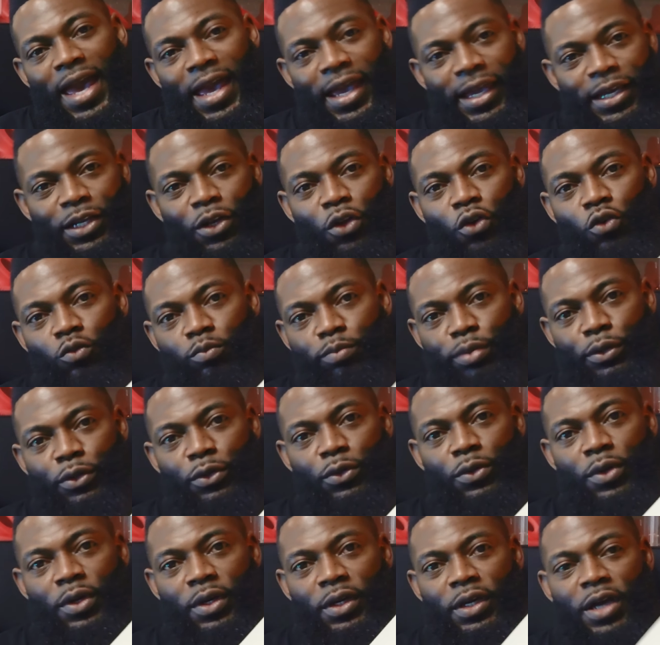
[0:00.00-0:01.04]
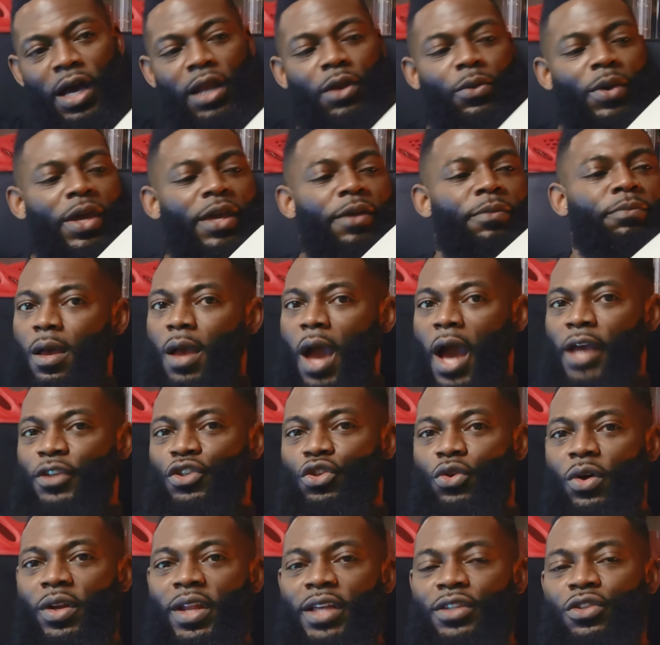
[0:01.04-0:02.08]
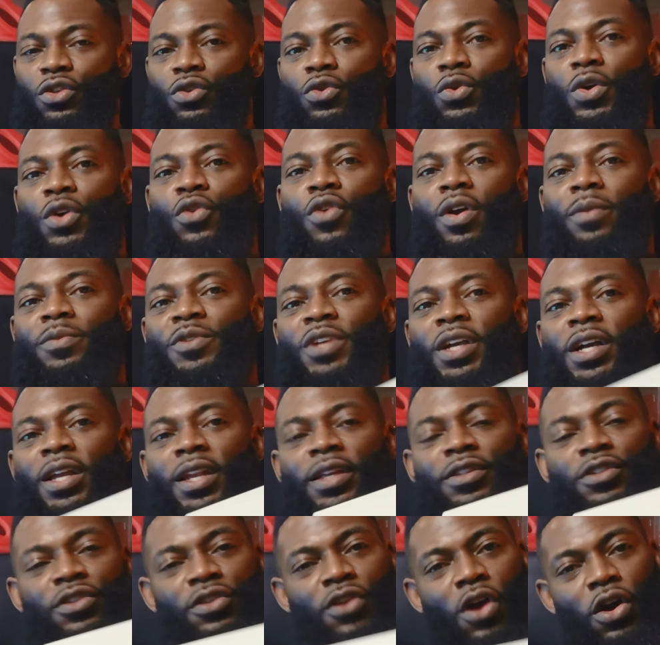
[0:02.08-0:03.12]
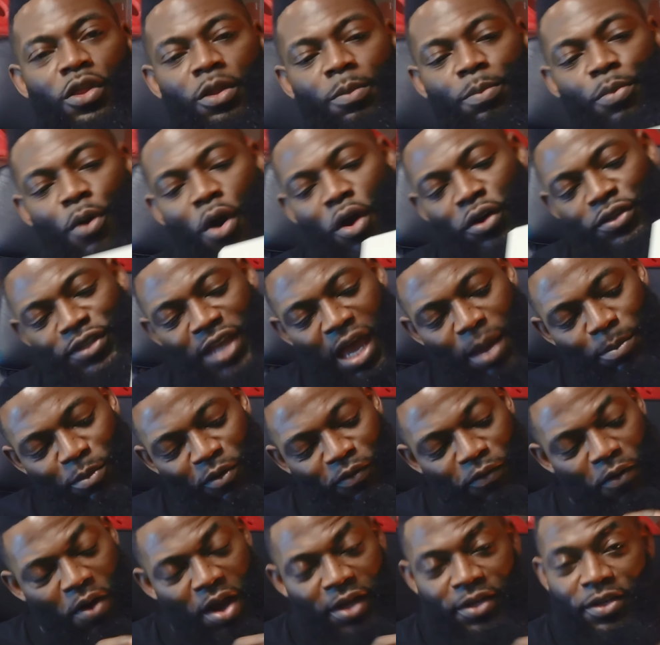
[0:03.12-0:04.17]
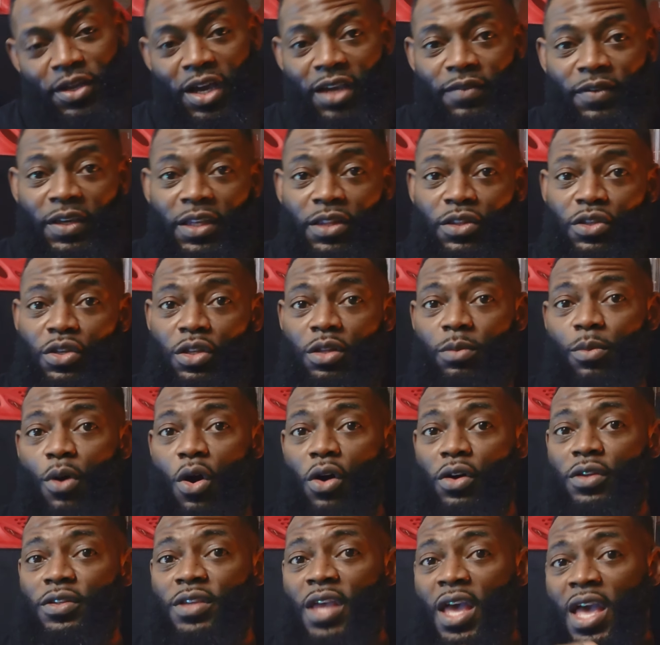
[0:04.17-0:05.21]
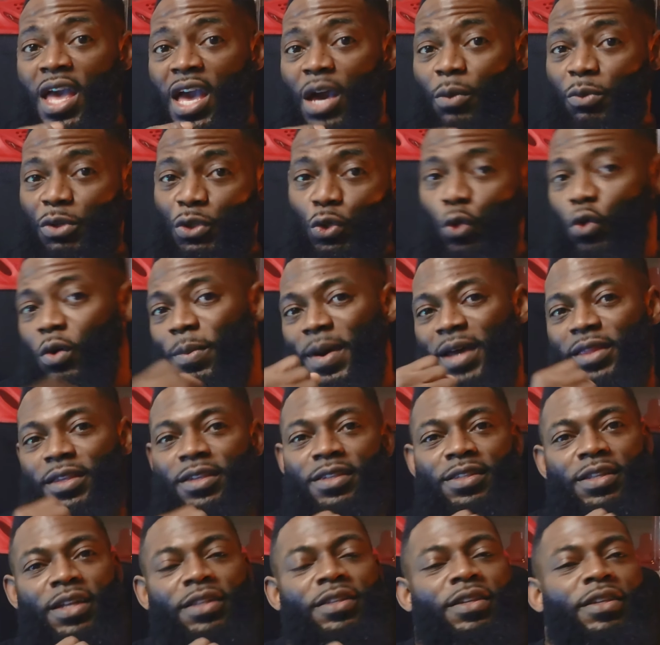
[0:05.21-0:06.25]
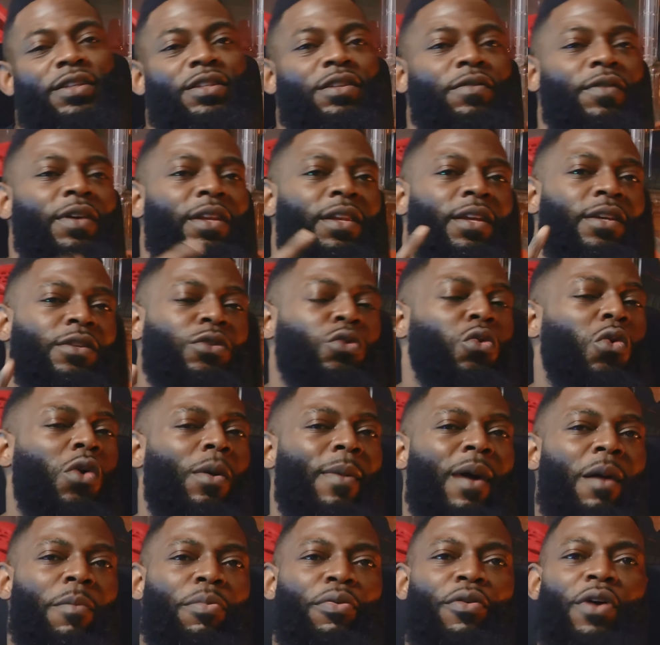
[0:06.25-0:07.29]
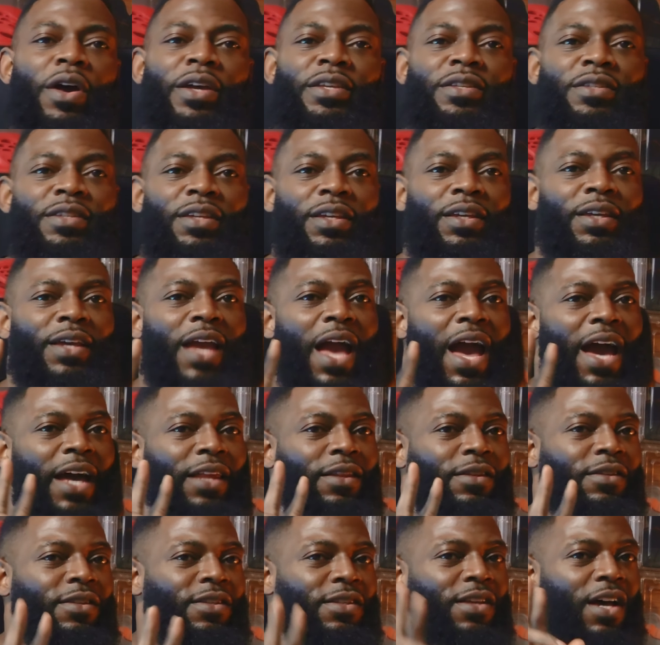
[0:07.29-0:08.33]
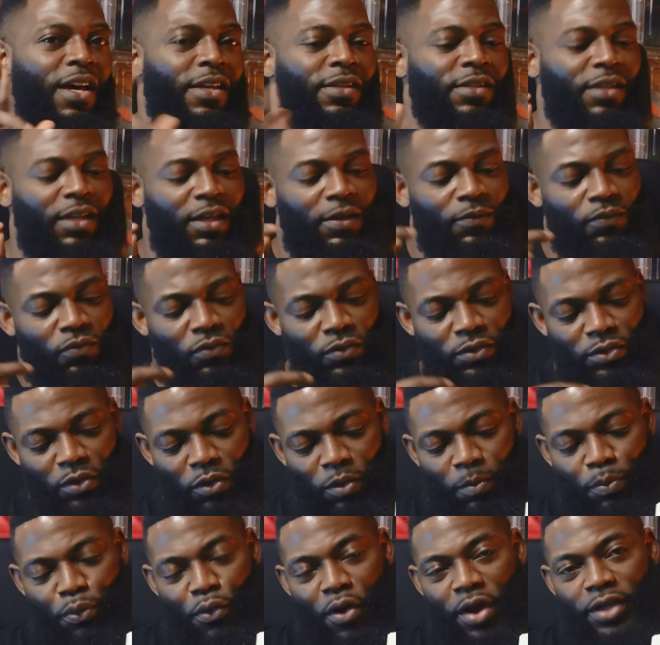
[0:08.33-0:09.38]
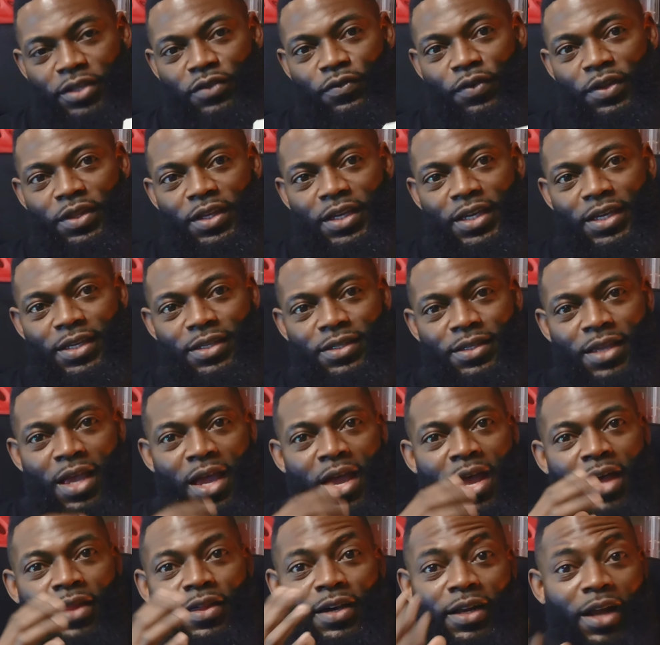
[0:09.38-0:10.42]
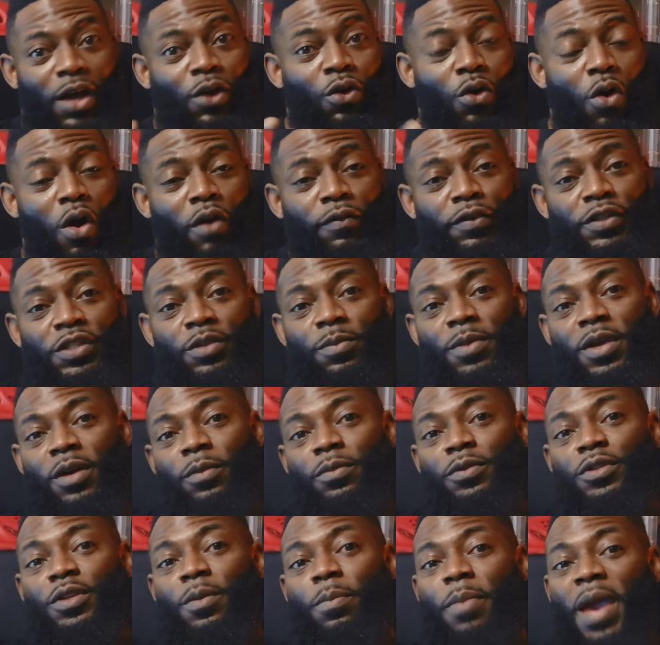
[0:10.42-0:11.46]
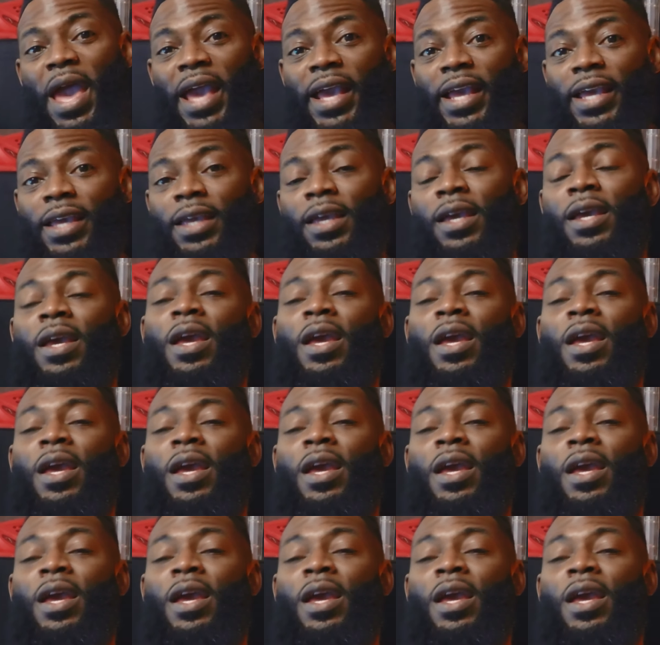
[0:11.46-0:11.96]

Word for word: halo blue colorway. As you know, I like to do a quick check. I like to start at the box. And before I dive into the box and we talk about the aesthetics of it, let's talk about pricing and sizing. So the price for these that I got offered to be able to pay